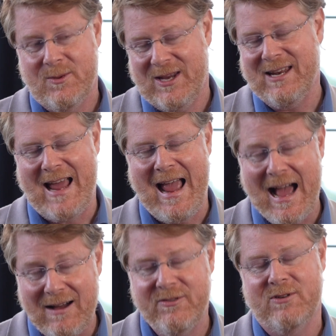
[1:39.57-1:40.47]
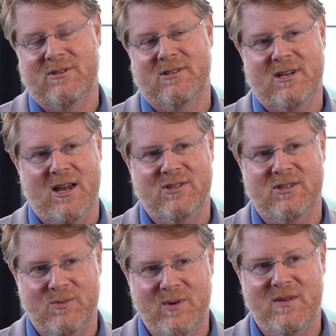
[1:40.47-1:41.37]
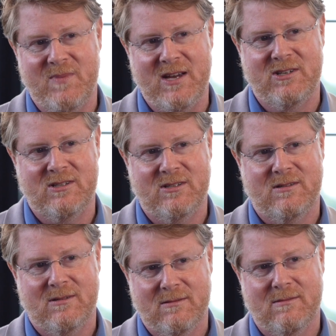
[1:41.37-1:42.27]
We can have those discussions with the patients.